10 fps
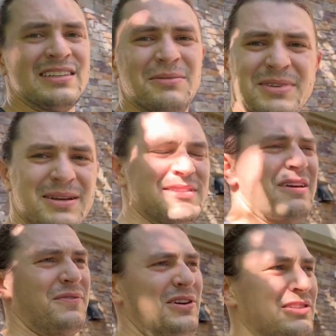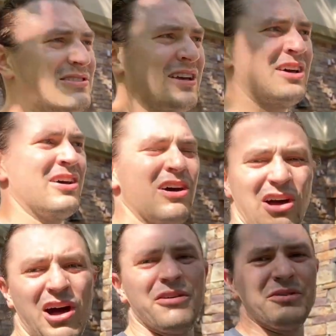Sometimes that feels
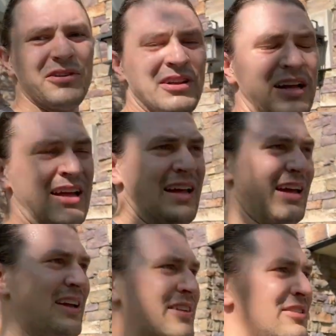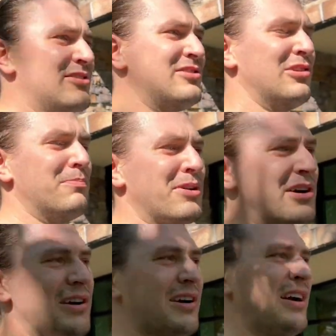awful and
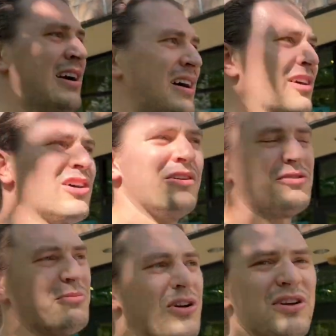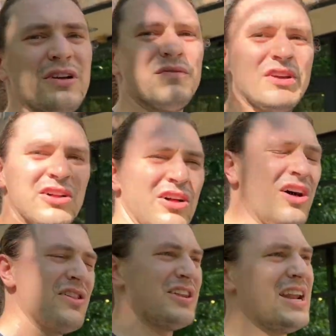super uncomfortable. You can feel
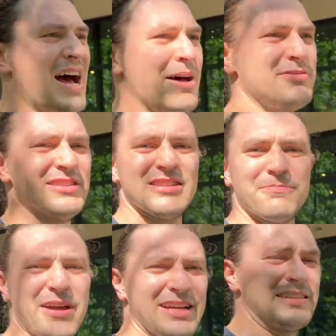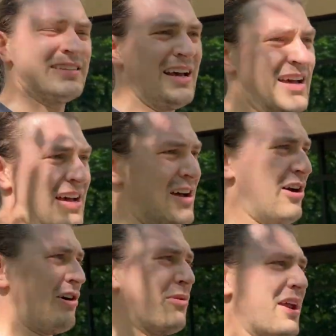all the knobs and the spikes
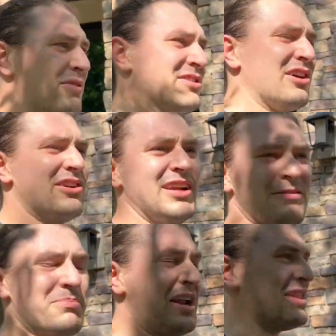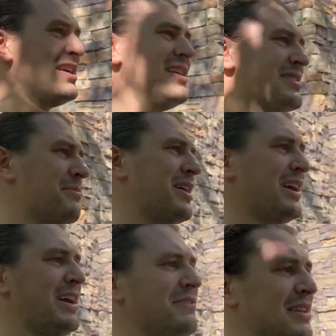or whatever is underneath. But on these, I'm
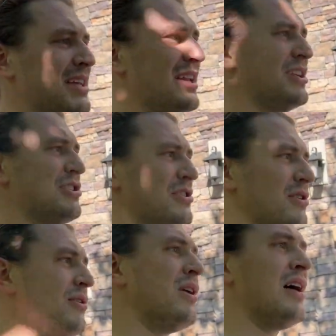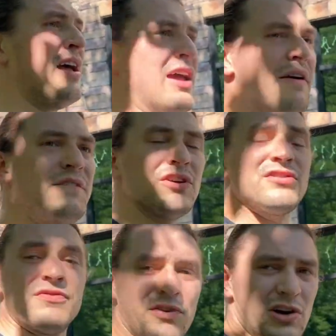not having that issue. It
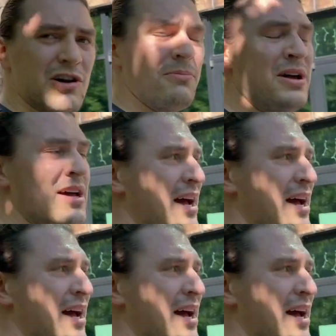feels firm.